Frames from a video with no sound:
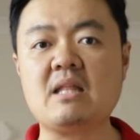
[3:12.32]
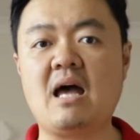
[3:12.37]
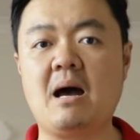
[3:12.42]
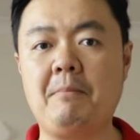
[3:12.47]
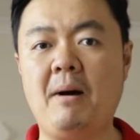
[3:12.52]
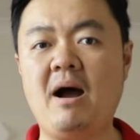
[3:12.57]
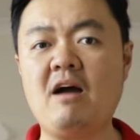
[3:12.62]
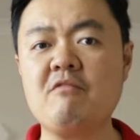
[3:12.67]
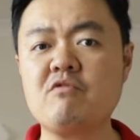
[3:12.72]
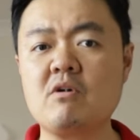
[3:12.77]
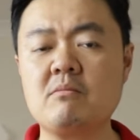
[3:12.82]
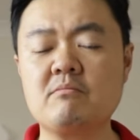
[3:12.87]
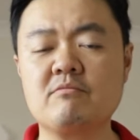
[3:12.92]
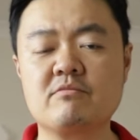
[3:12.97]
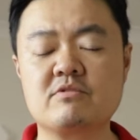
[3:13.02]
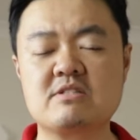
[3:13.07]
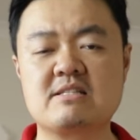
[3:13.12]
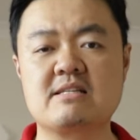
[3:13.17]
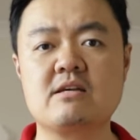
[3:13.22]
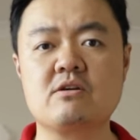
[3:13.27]
Apart
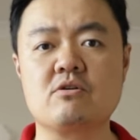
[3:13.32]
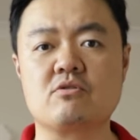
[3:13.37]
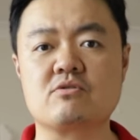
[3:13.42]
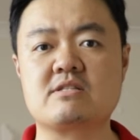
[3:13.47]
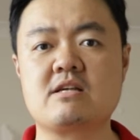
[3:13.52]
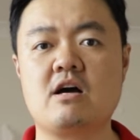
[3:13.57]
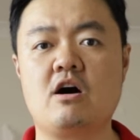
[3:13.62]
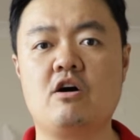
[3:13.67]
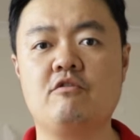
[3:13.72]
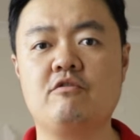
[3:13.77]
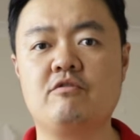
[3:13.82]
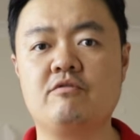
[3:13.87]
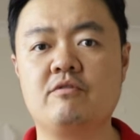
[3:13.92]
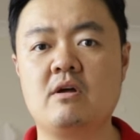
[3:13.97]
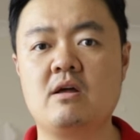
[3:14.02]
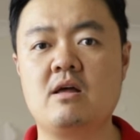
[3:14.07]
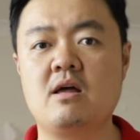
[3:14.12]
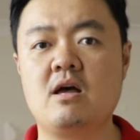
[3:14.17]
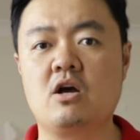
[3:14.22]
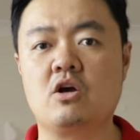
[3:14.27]
from see yourself
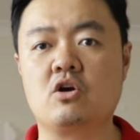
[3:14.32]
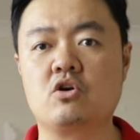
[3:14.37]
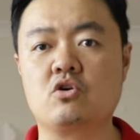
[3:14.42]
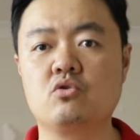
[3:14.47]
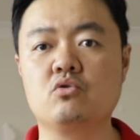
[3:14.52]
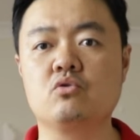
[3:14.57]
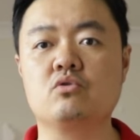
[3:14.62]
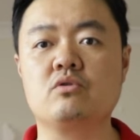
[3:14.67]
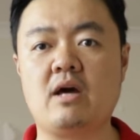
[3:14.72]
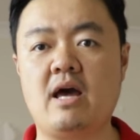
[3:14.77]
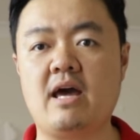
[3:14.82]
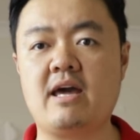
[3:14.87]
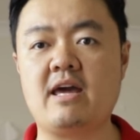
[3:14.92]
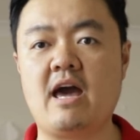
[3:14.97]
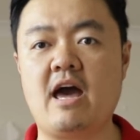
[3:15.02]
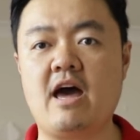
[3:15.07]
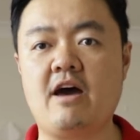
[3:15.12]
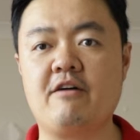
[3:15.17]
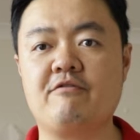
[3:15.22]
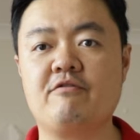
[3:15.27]
good
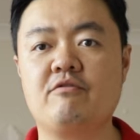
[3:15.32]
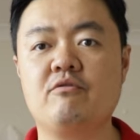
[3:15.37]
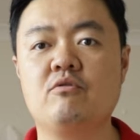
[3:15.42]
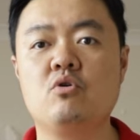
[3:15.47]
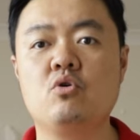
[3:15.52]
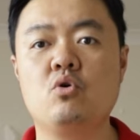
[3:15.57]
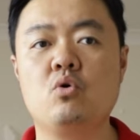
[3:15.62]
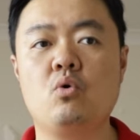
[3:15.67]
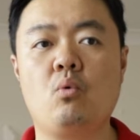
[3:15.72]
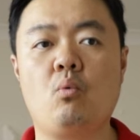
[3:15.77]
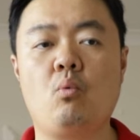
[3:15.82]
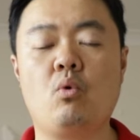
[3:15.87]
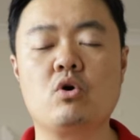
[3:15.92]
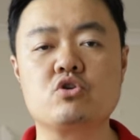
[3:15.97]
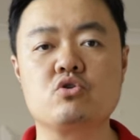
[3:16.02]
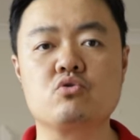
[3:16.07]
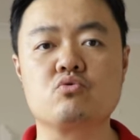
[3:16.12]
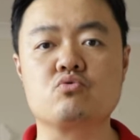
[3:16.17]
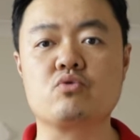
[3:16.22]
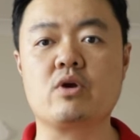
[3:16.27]
AF, what
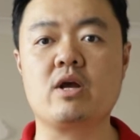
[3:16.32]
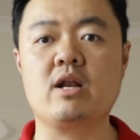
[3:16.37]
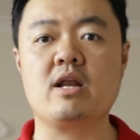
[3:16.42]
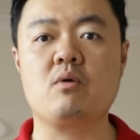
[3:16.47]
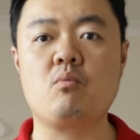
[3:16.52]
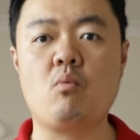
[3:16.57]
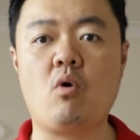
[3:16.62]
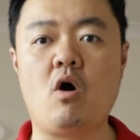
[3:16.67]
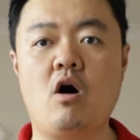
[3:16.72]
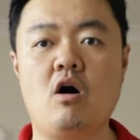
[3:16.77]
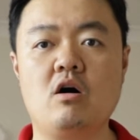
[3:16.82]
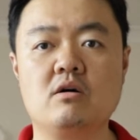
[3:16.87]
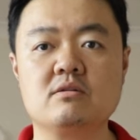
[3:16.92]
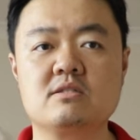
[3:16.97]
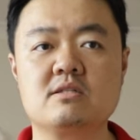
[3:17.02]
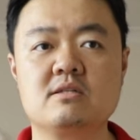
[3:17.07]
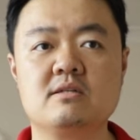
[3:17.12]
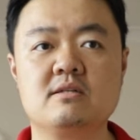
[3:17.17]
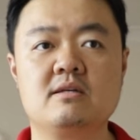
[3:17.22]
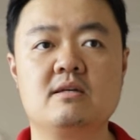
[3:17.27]
you really
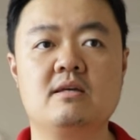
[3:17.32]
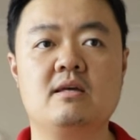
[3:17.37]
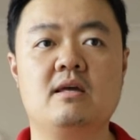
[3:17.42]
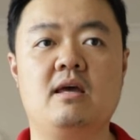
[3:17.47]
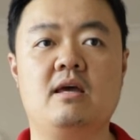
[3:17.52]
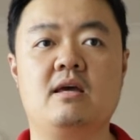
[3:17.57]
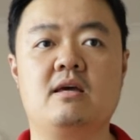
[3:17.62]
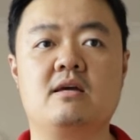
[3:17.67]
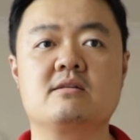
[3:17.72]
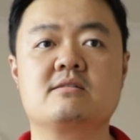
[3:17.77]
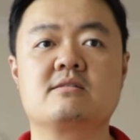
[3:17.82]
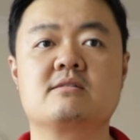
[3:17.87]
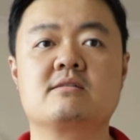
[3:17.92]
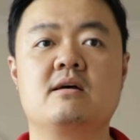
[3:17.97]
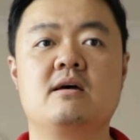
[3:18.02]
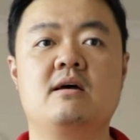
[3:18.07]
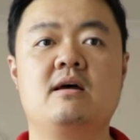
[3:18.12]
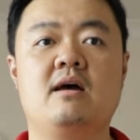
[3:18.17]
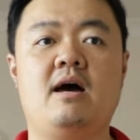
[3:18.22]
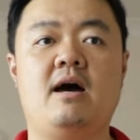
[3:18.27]
want is
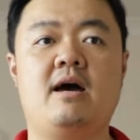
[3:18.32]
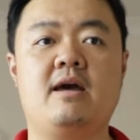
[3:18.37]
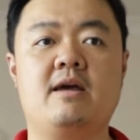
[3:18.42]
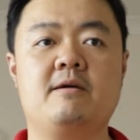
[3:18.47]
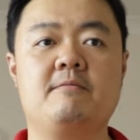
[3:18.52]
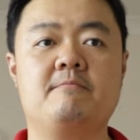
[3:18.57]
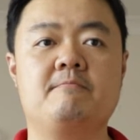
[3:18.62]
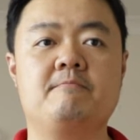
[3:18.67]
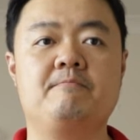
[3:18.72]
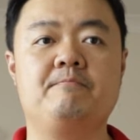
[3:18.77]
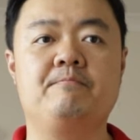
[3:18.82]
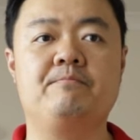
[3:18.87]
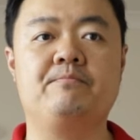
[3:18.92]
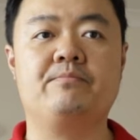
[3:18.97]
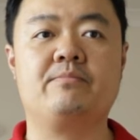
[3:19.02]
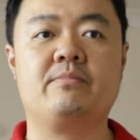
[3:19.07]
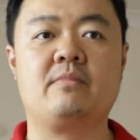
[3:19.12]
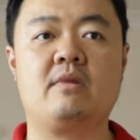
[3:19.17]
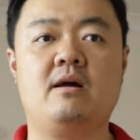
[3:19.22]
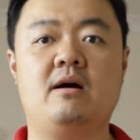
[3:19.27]
a
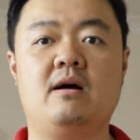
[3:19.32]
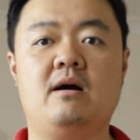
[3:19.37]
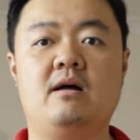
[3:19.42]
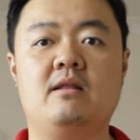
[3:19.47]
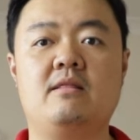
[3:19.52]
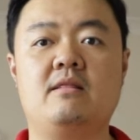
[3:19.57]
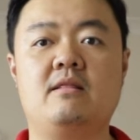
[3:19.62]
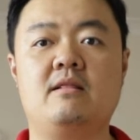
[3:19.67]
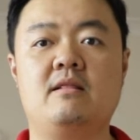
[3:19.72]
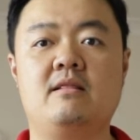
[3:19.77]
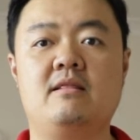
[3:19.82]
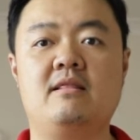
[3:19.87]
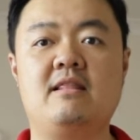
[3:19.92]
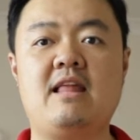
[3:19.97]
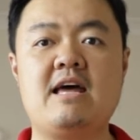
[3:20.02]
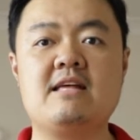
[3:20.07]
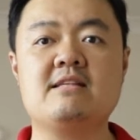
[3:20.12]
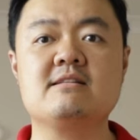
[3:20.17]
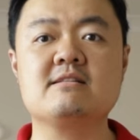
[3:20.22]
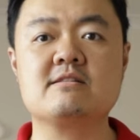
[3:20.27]

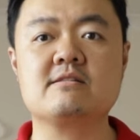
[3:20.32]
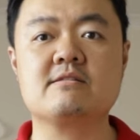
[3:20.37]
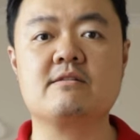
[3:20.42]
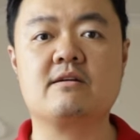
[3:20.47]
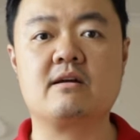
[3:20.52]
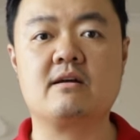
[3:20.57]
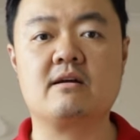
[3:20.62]
lens